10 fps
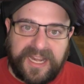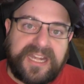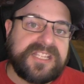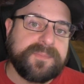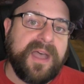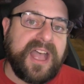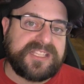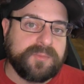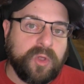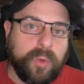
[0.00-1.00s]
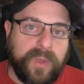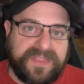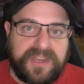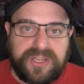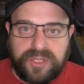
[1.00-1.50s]
it is possible with
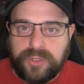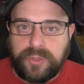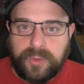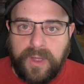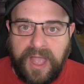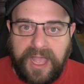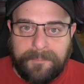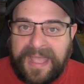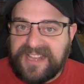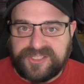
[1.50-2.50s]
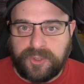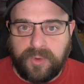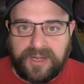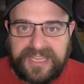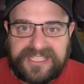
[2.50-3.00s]
the new
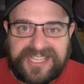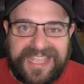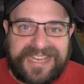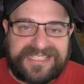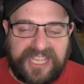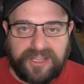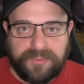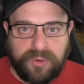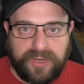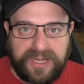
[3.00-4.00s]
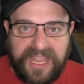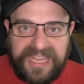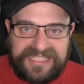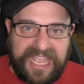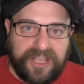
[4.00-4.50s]
masterworking to get teleport
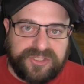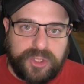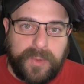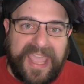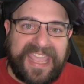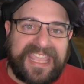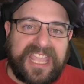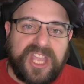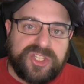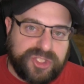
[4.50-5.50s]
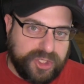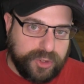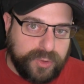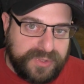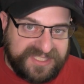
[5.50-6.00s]
down to a
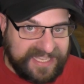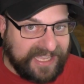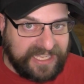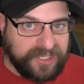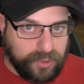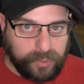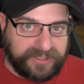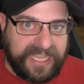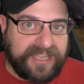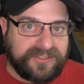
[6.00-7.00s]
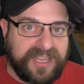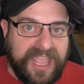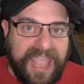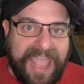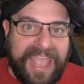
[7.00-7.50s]
2-second cooldown.
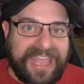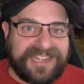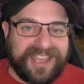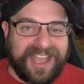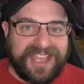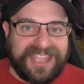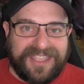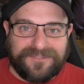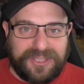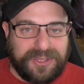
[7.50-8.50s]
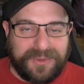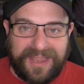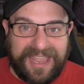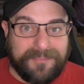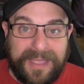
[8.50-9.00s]
And if you,
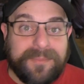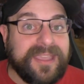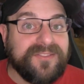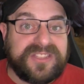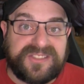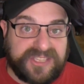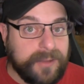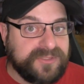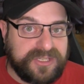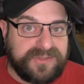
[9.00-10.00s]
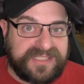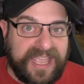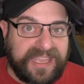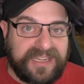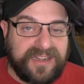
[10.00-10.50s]
maybe even sub 2
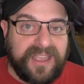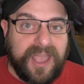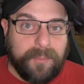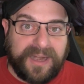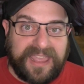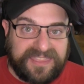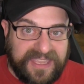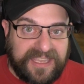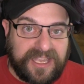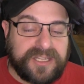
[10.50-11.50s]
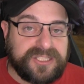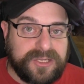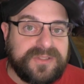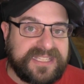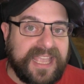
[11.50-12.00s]
second, but I think a
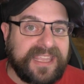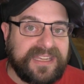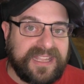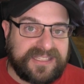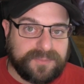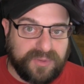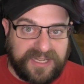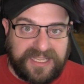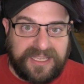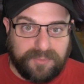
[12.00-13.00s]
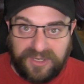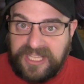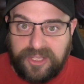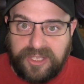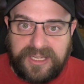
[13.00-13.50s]
2 second is pretty
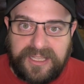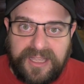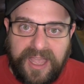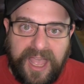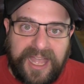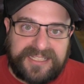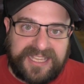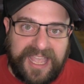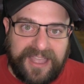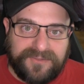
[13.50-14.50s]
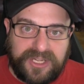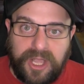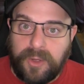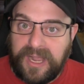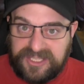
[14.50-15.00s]
good to have, you
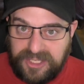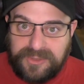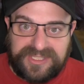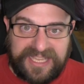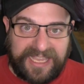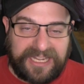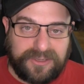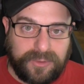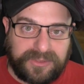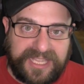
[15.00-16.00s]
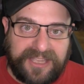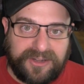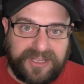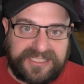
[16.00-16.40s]
know, a 2 second cooldown on